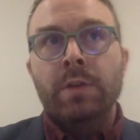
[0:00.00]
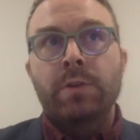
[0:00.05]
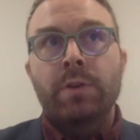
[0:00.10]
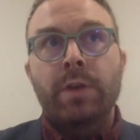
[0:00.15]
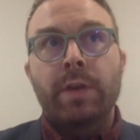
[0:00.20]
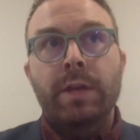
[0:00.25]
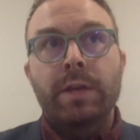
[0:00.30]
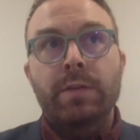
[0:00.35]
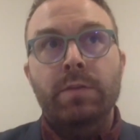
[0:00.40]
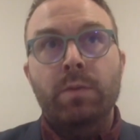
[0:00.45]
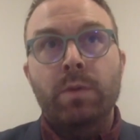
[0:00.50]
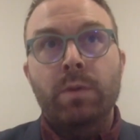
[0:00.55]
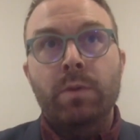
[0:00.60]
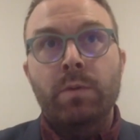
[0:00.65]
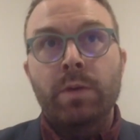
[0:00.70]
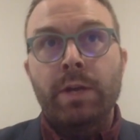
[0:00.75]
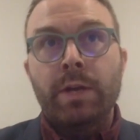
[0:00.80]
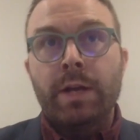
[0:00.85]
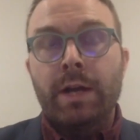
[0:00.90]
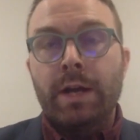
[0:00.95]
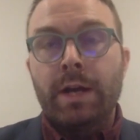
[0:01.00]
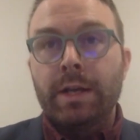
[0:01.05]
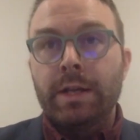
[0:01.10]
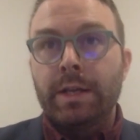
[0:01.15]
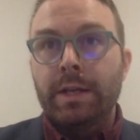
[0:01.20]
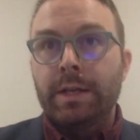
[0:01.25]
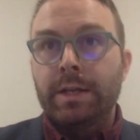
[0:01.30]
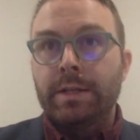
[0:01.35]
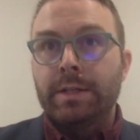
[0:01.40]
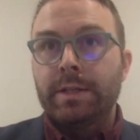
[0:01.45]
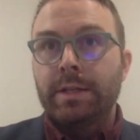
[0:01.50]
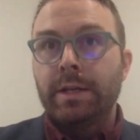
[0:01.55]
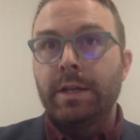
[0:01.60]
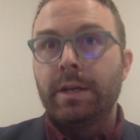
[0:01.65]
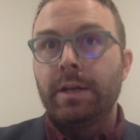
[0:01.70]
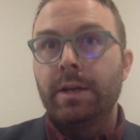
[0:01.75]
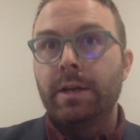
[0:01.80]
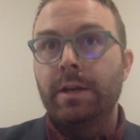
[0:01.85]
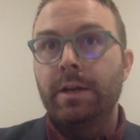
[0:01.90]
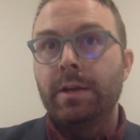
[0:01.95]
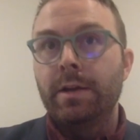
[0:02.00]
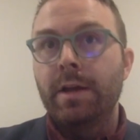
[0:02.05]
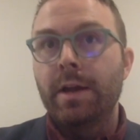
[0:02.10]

So I guess one way to highlight uh,